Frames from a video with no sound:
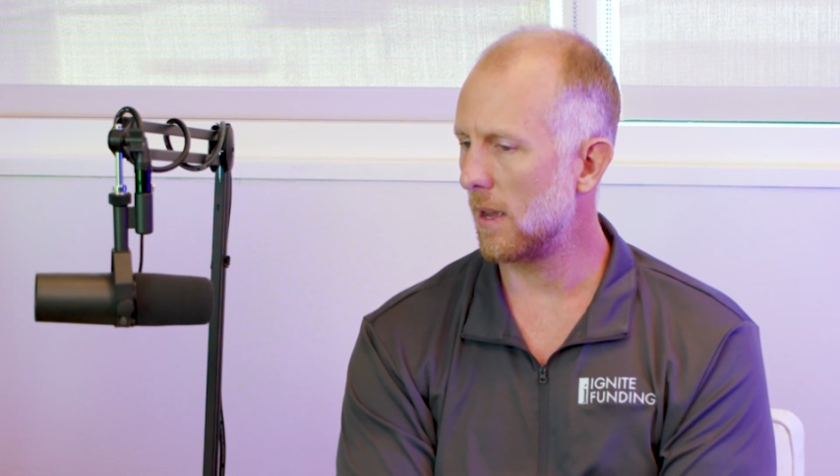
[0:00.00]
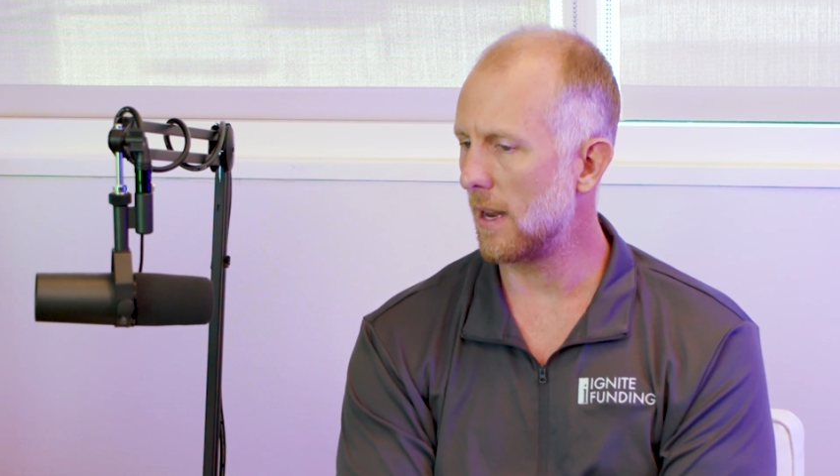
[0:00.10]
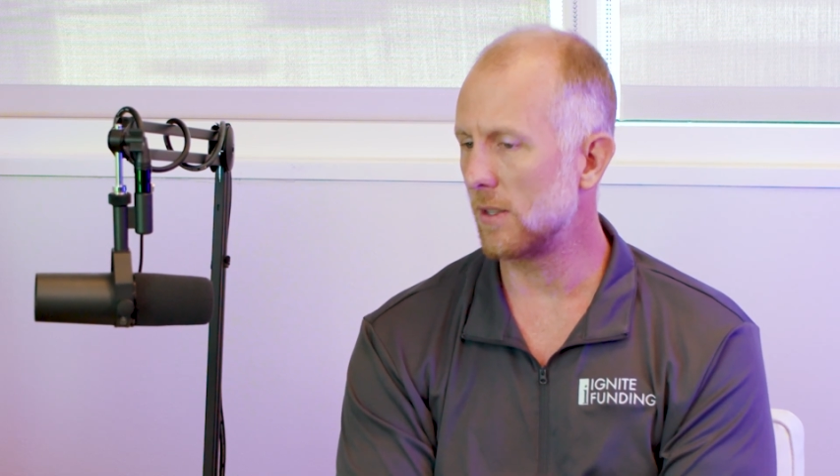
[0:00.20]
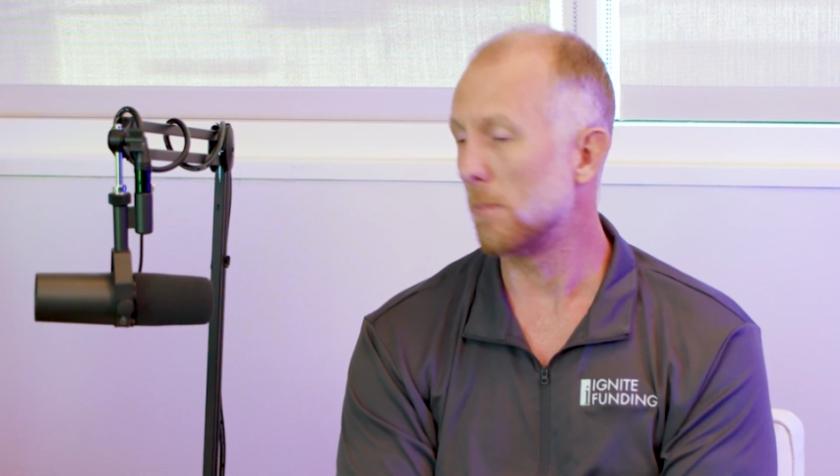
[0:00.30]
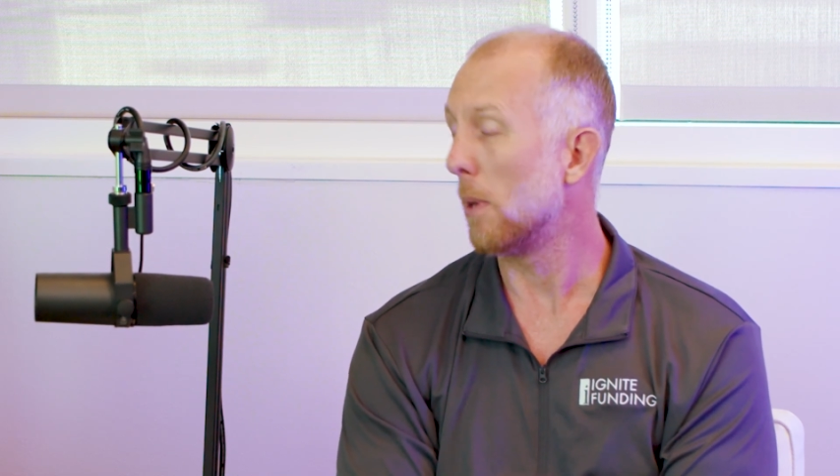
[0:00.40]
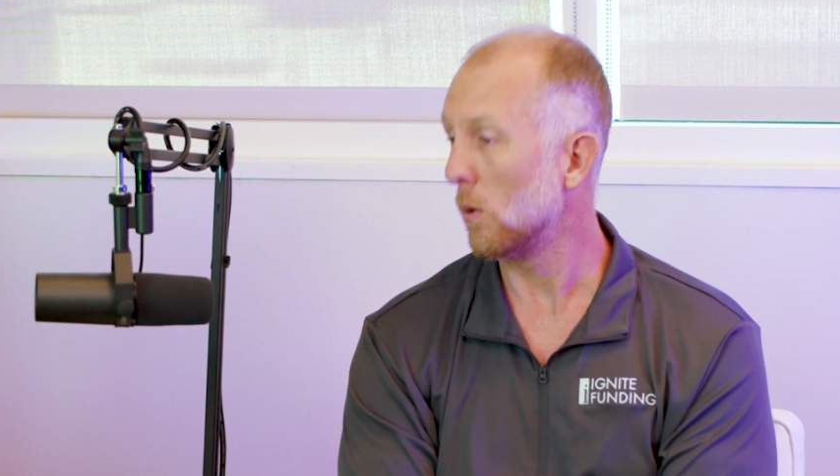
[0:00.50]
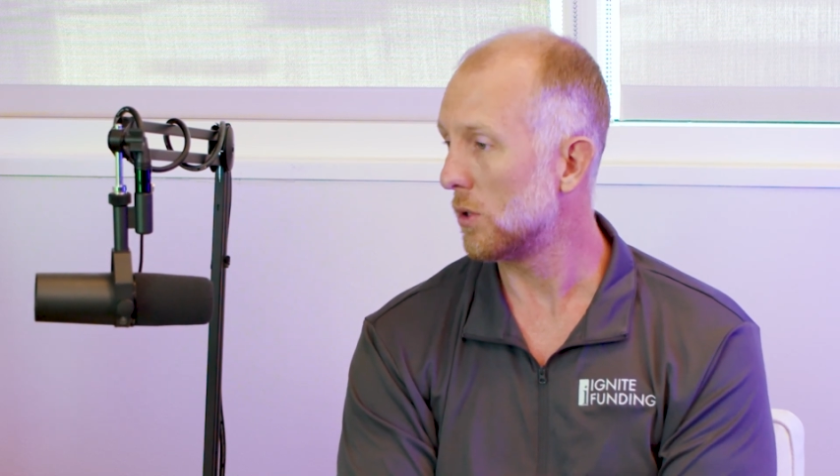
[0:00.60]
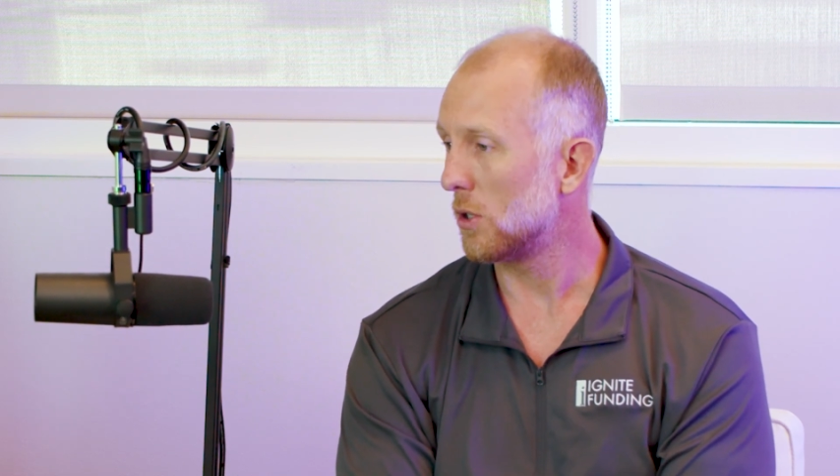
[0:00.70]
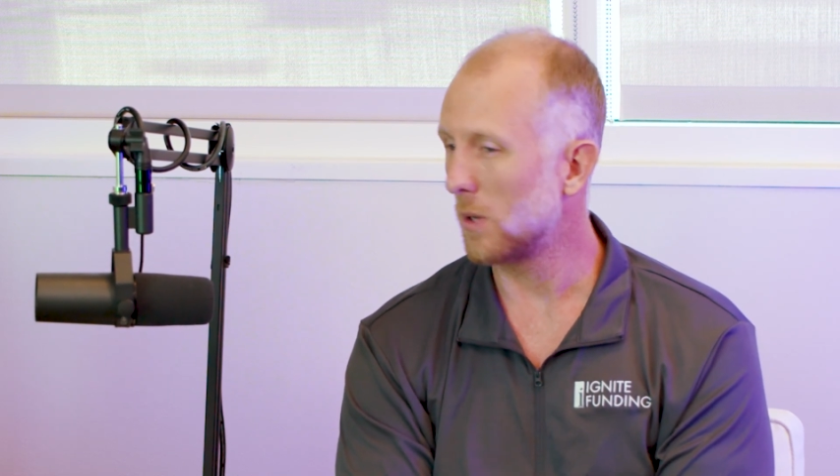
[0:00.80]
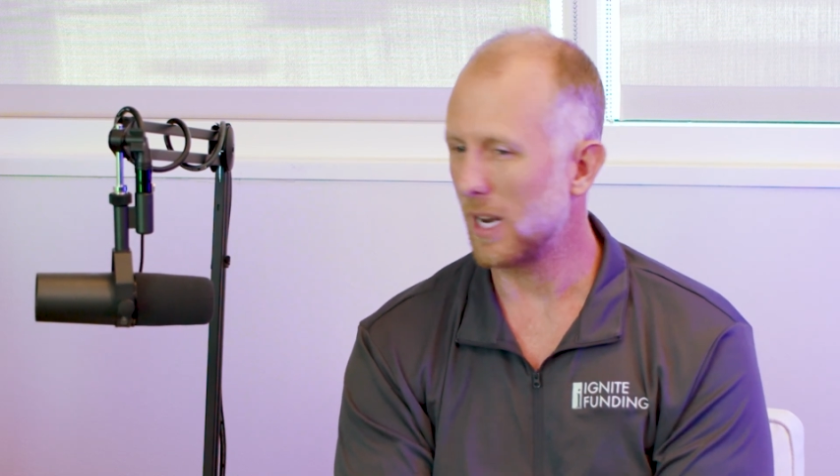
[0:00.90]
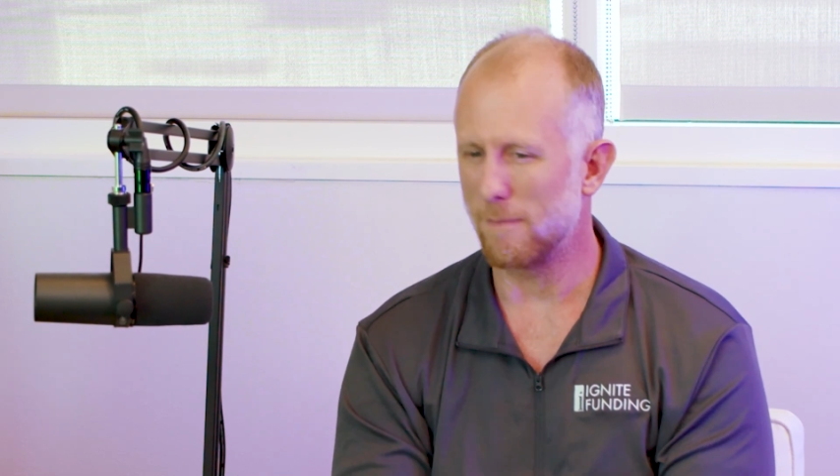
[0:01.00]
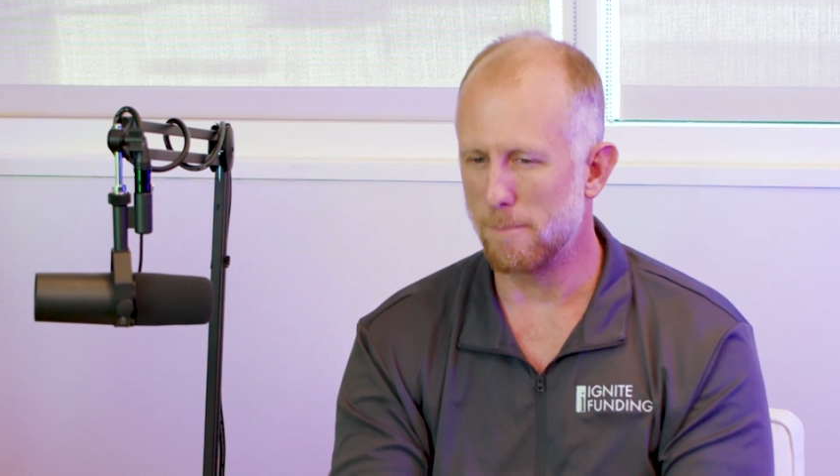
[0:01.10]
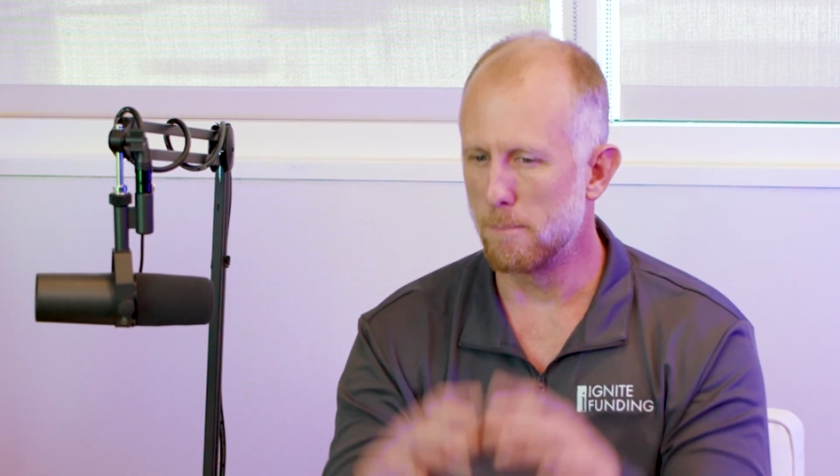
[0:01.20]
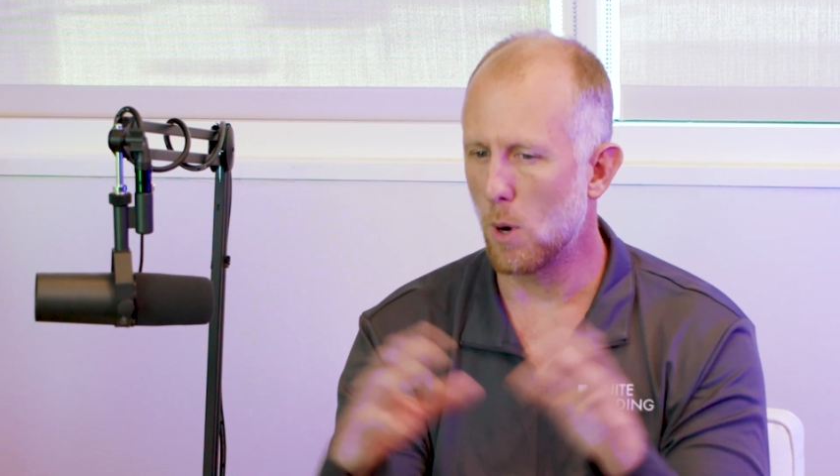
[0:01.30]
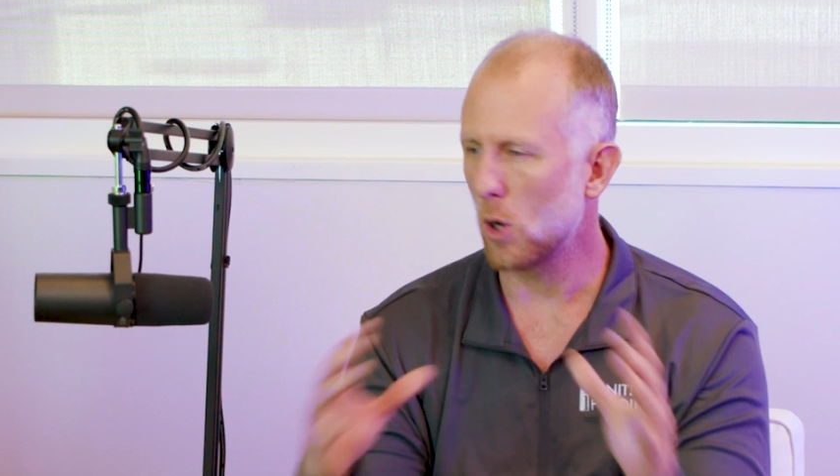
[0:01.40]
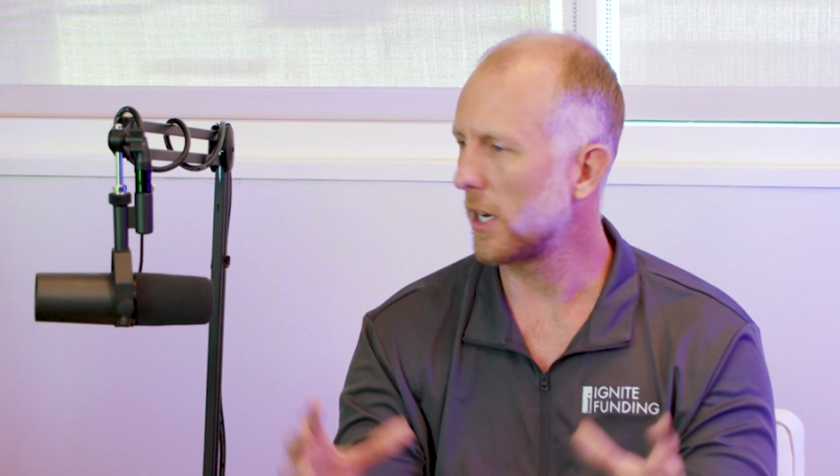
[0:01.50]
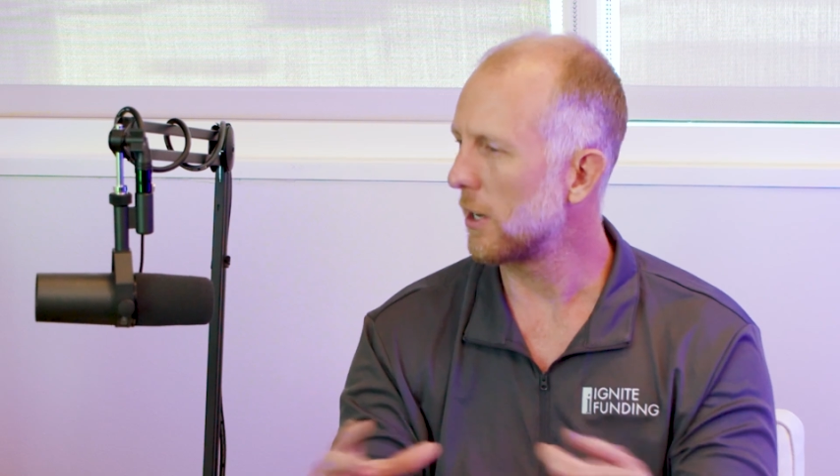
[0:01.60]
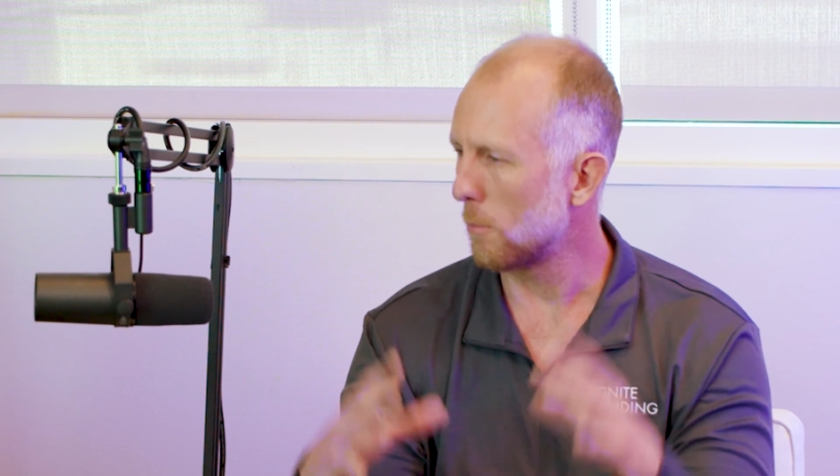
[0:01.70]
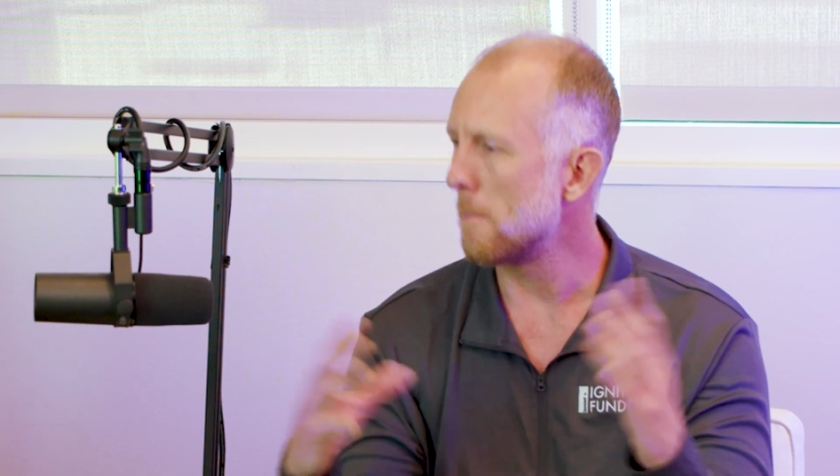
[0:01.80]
as opposed to kind of market or